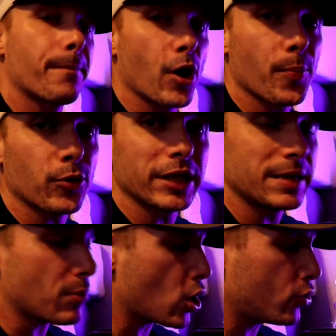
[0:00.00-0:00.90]

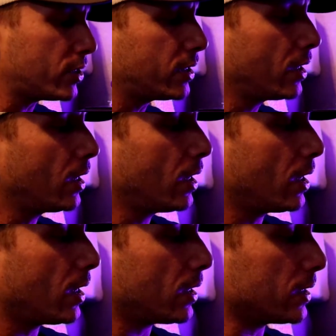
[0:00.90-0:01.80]
purpley mode.
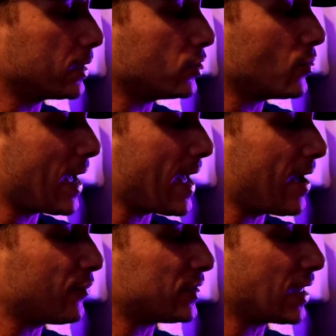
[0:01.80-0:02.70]
You
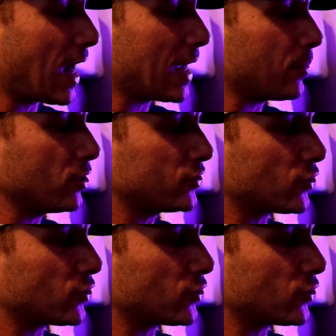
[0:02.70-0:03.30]
have timer.